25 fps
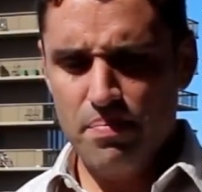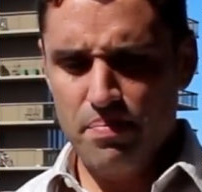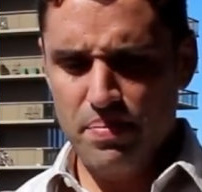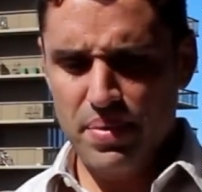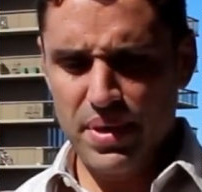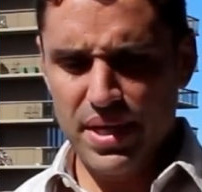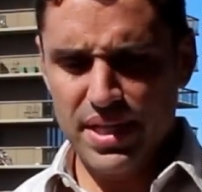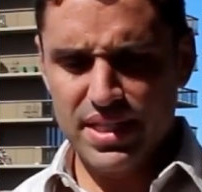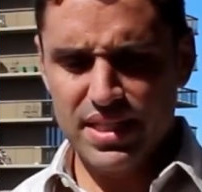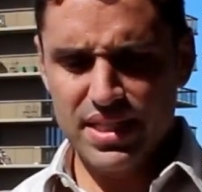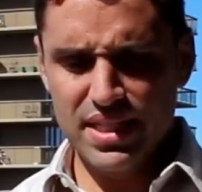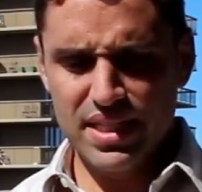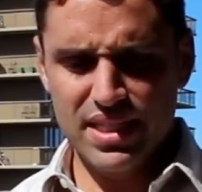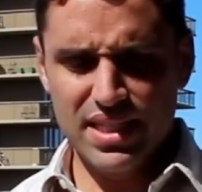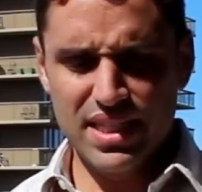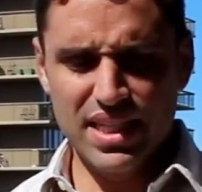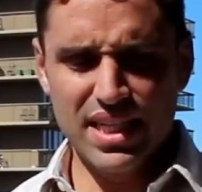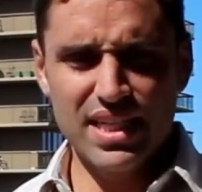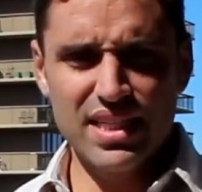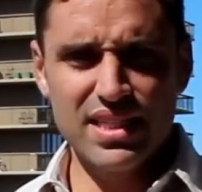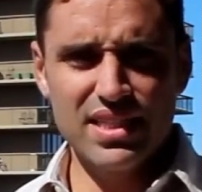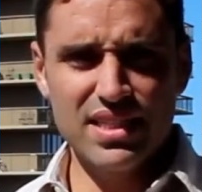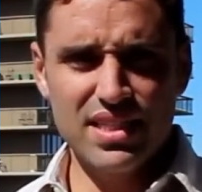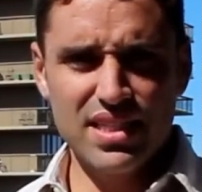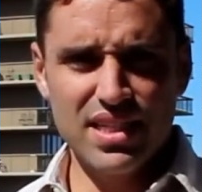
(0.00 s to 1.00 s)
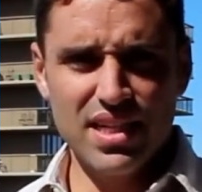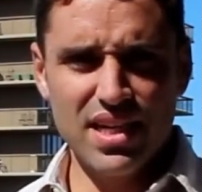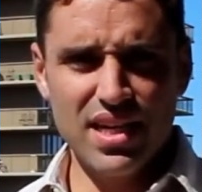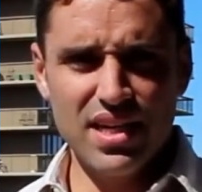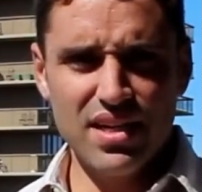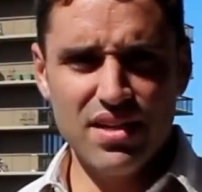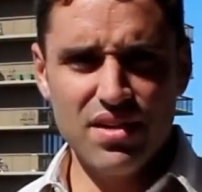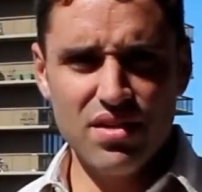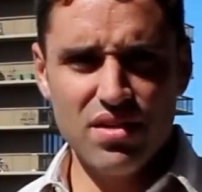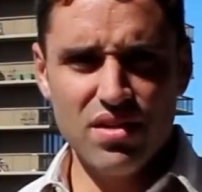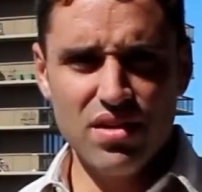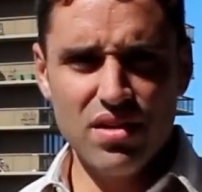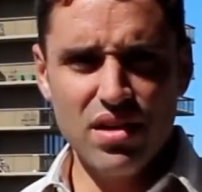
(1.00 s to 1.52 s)
Business
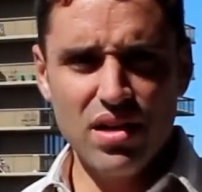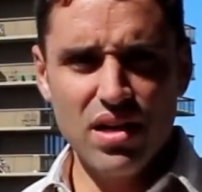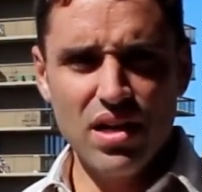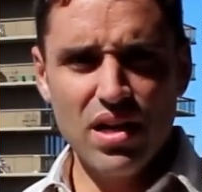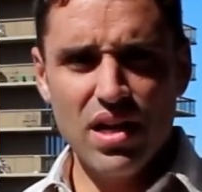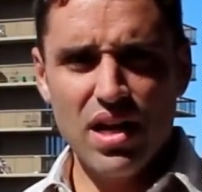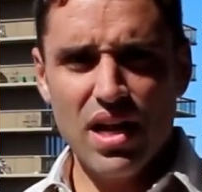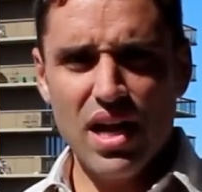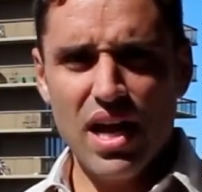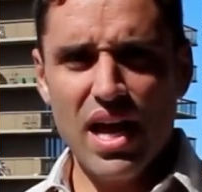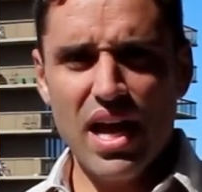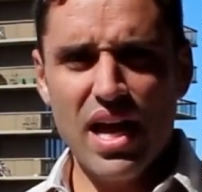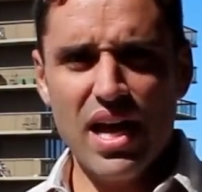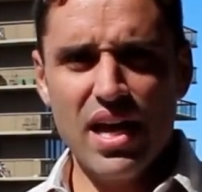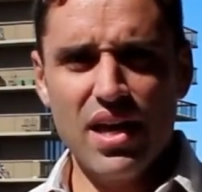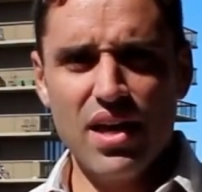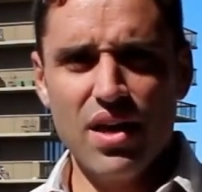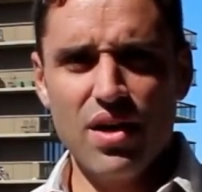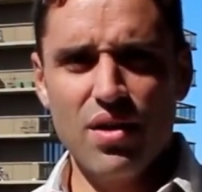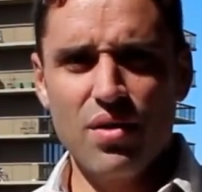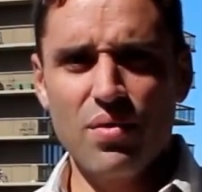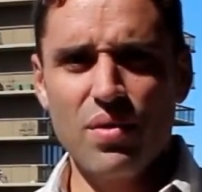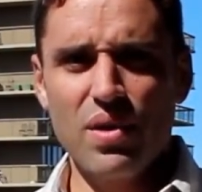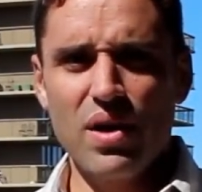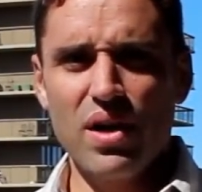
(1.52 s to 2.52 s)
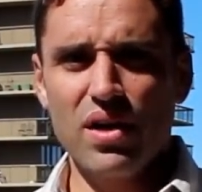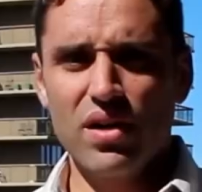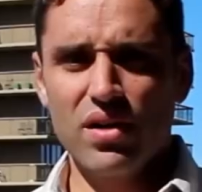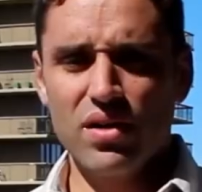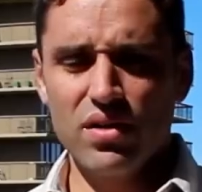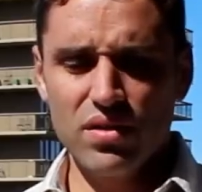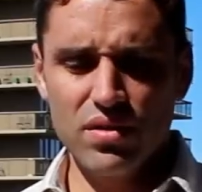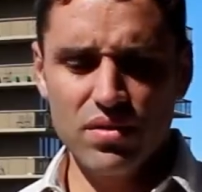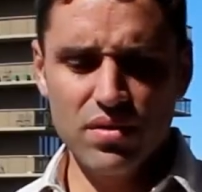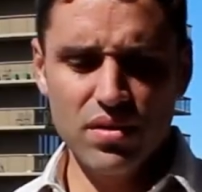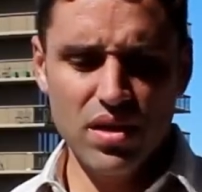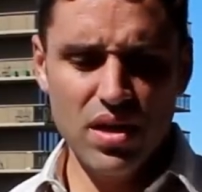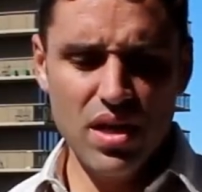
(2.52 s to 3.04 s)
Insider,
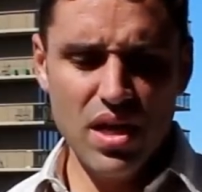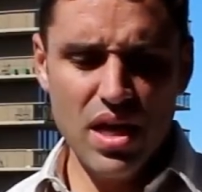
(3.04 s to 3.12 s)
AOL,